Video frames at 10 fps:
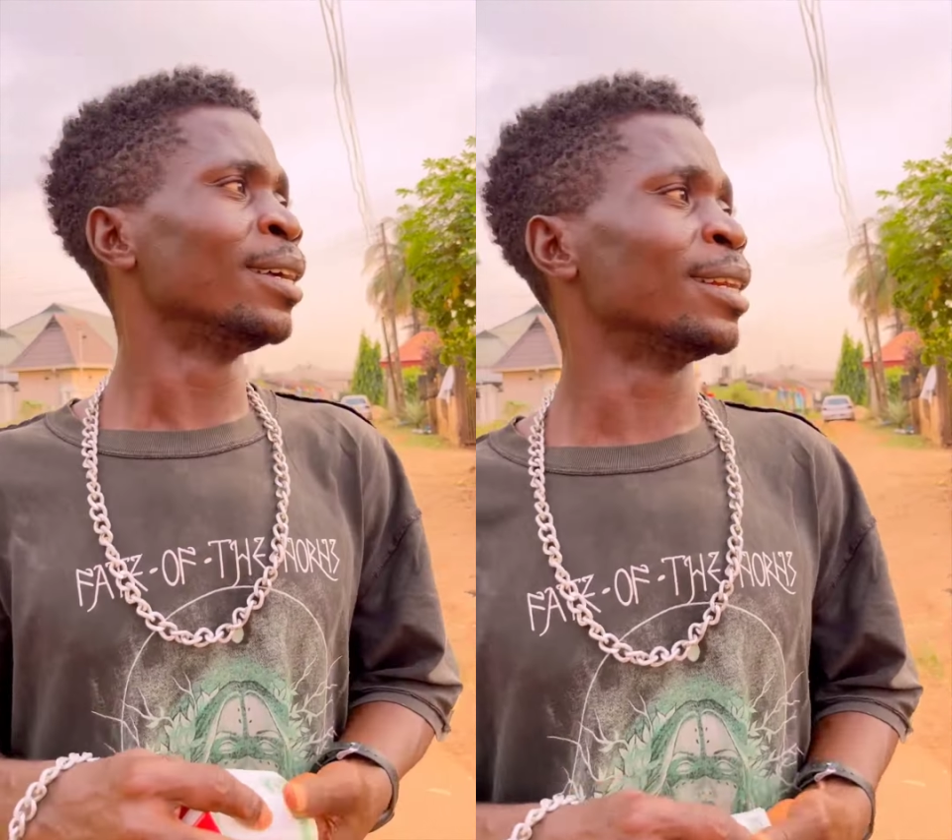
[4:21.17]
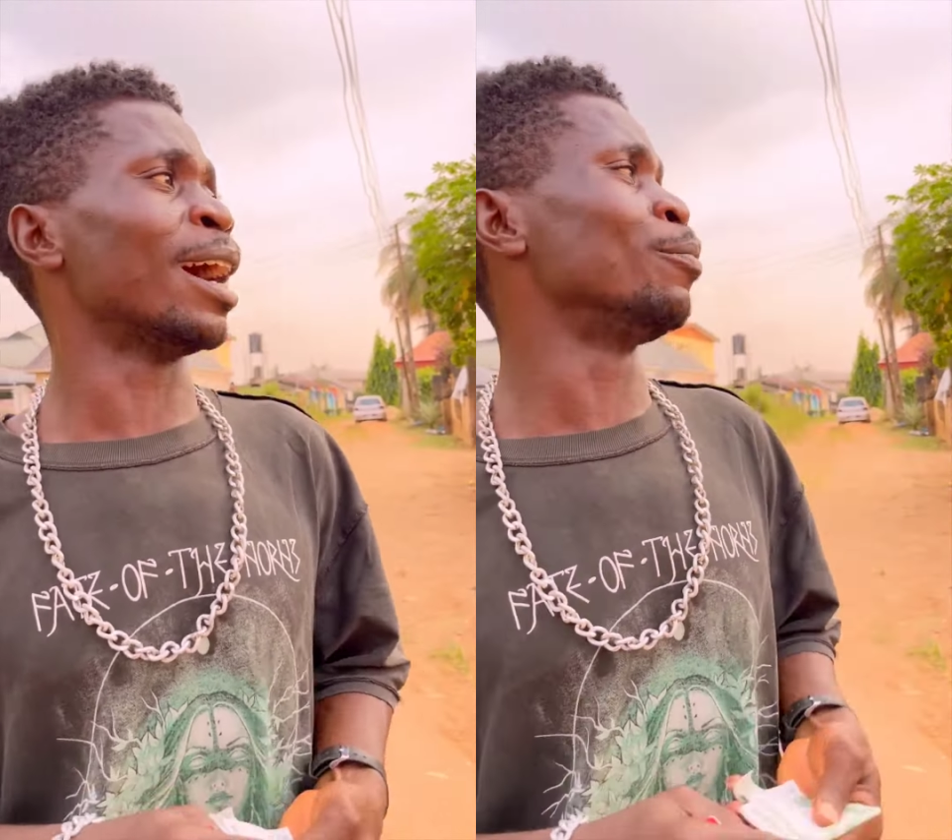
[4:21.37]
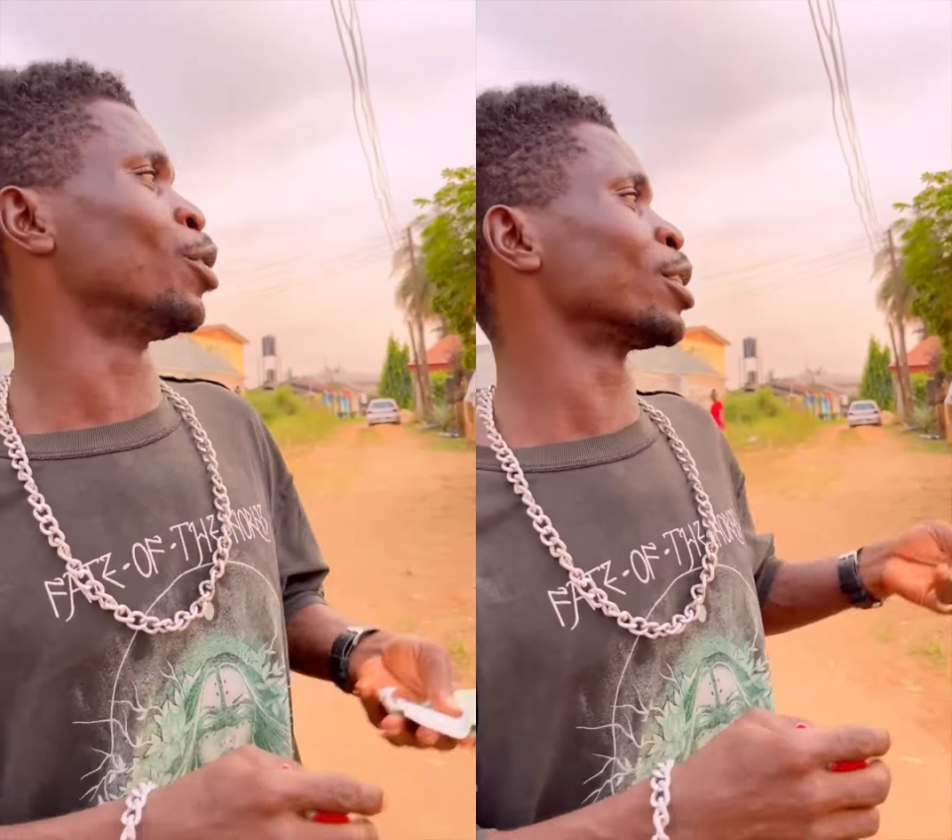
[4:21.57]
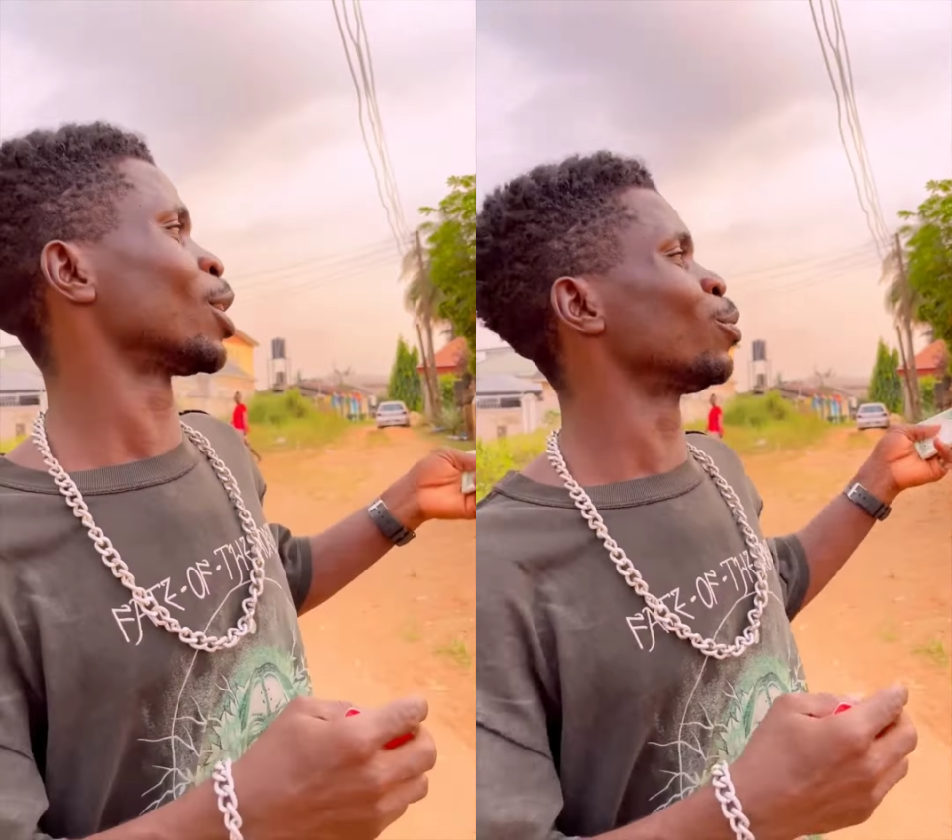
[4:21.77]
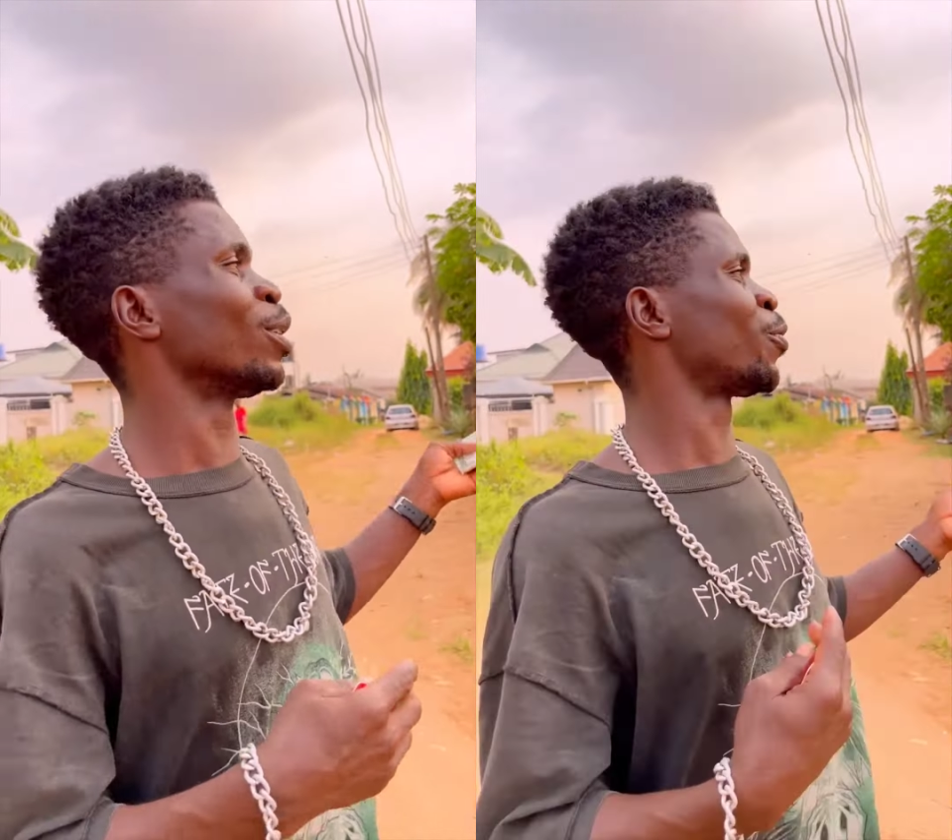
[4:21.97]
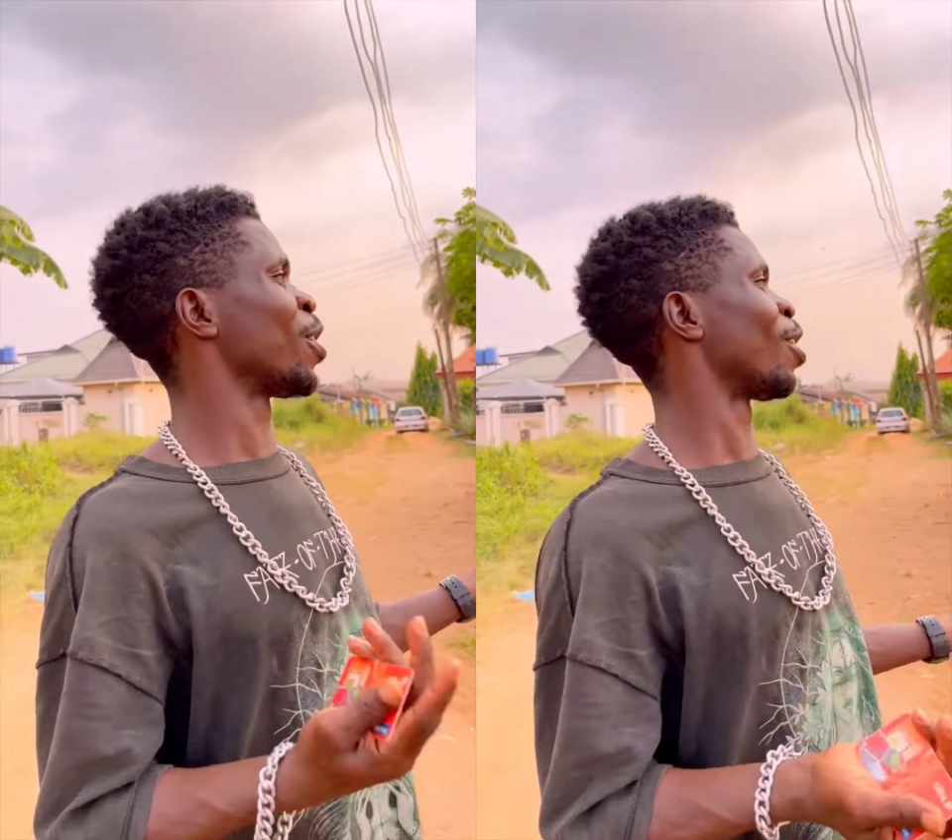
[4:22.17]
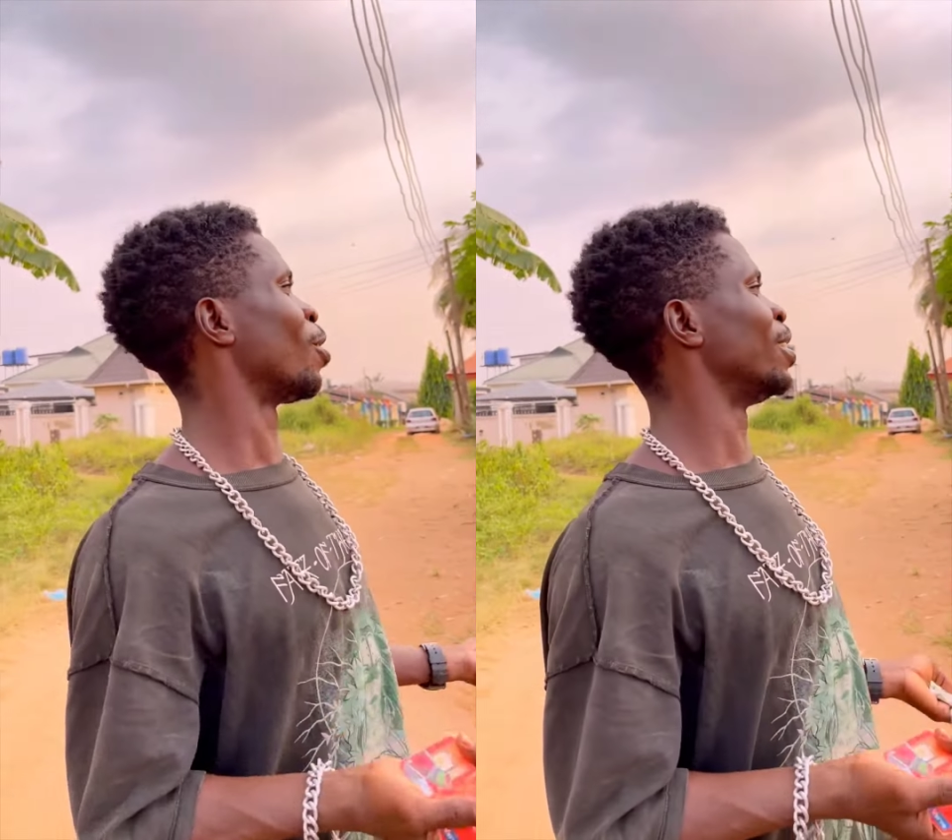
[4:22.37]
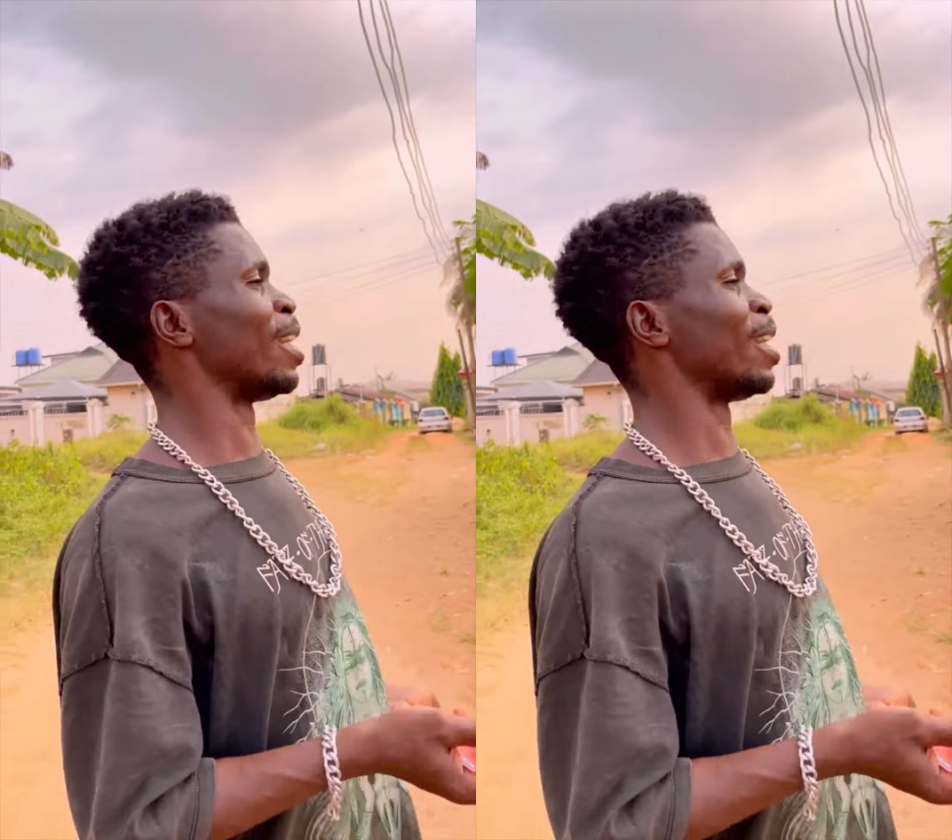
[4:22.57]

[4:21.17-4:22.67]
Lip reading: Nah, because we fear God.